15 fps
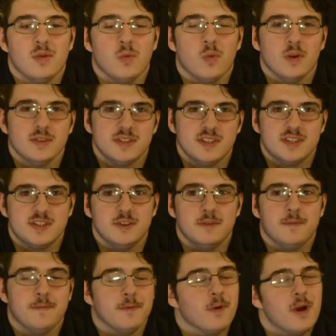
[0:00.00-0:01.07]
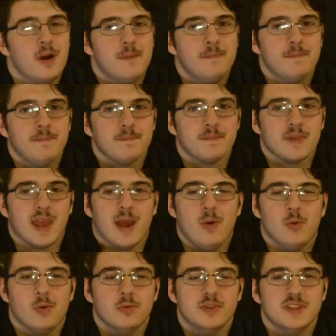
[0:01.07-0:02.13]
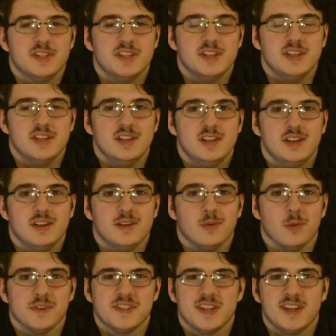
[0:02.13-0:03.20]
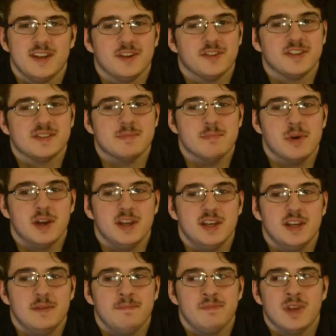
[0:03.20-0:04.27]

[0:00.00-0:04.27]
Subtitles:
where's this dude from? How old is he? Where's he getting all this money?